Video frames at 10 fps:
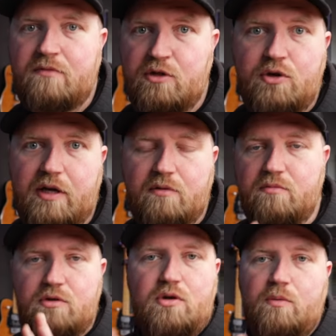you
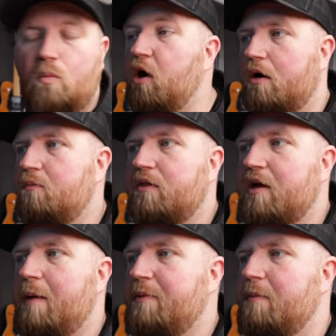can work with
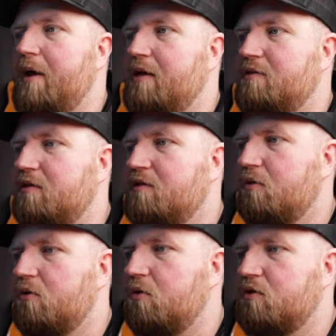copy and paste. It's
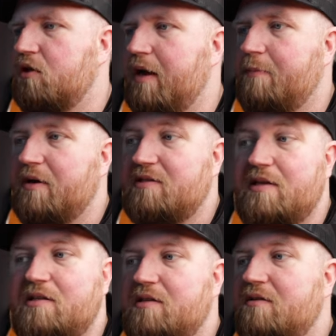so cool. So now I'm gonna
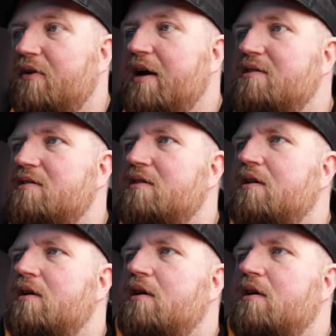send it to device.